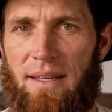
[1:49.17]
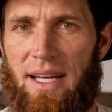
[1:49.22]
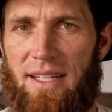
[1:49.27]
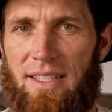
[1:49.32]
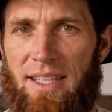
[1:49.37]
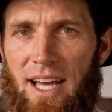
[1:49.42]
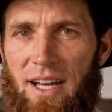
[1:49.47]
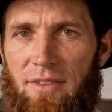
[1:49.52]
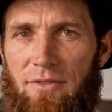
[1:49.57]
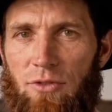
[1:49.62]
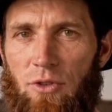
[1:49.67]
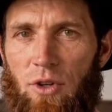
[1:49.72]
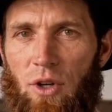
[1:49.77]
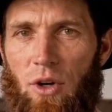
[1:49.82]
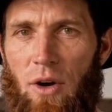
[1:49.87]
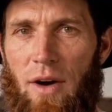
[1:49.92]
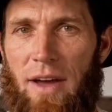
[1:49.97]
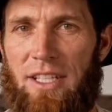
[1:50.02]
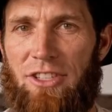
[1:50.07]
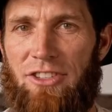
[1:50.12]
and that
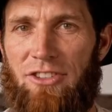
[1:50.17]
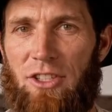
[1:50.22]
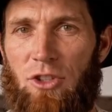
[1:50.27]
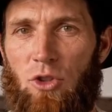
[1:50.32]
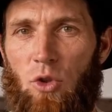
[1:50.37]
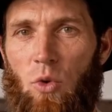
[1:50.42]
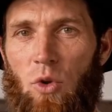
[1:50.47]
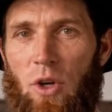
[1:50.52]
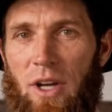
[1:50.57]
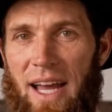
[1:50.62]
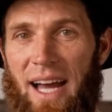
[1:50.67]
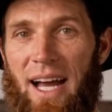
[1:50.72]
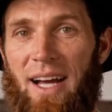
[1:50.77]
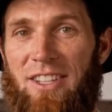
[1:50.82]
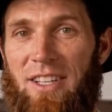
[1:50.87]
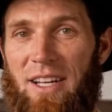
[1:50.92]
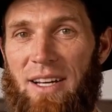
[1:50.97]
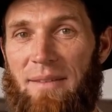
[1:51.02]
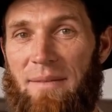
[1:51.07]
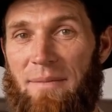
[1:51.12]
flaw is the door
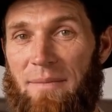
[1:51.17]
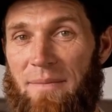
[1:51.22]
gasket.